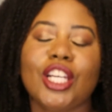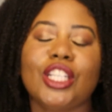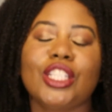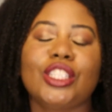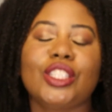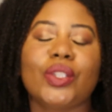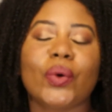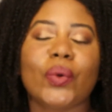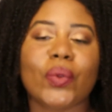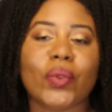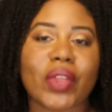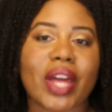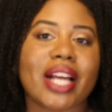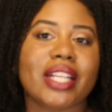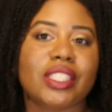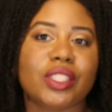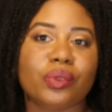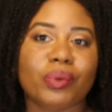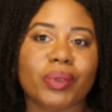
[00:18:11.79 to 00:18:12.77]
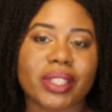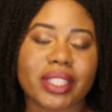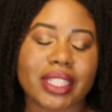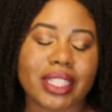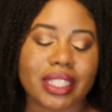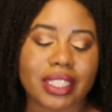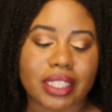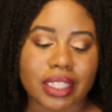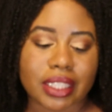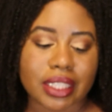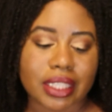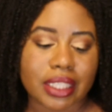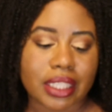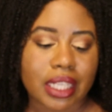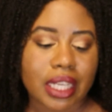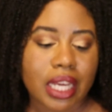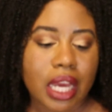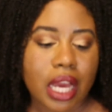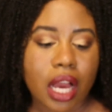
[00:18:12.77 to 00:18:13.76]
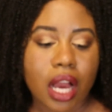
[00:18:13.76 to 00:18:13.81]
So that's really good.
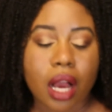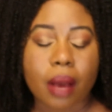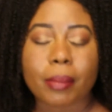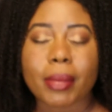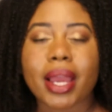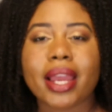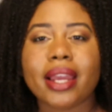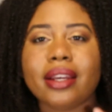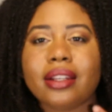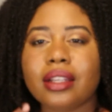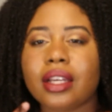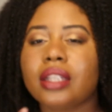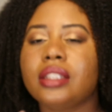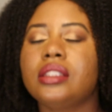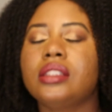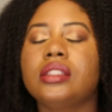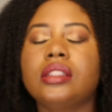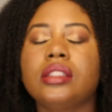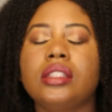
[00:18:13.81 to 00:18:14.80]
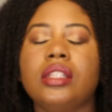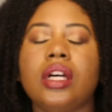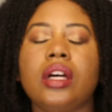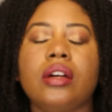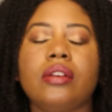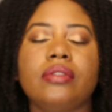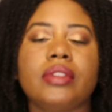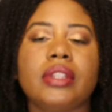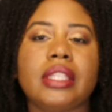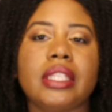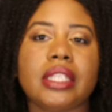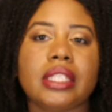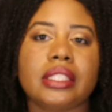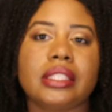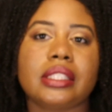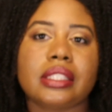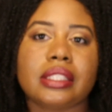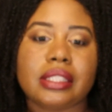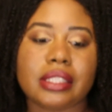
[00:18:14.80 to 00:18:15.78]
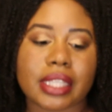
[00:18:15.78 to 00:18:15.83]
And I just love this
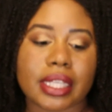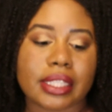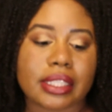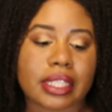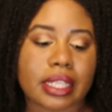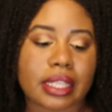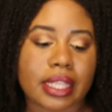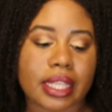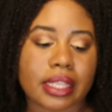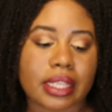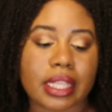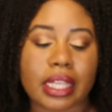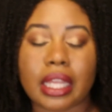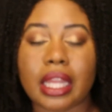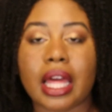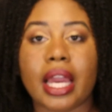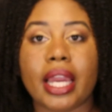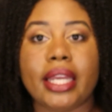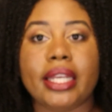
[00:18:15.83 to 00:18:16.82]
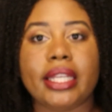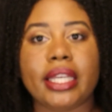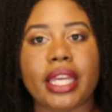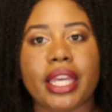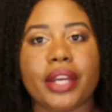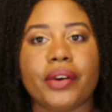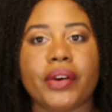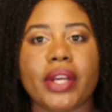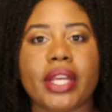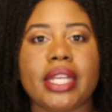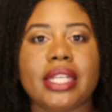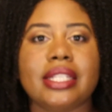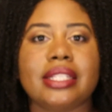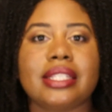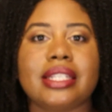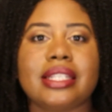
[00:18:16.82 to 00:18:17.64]
scent that the line carries.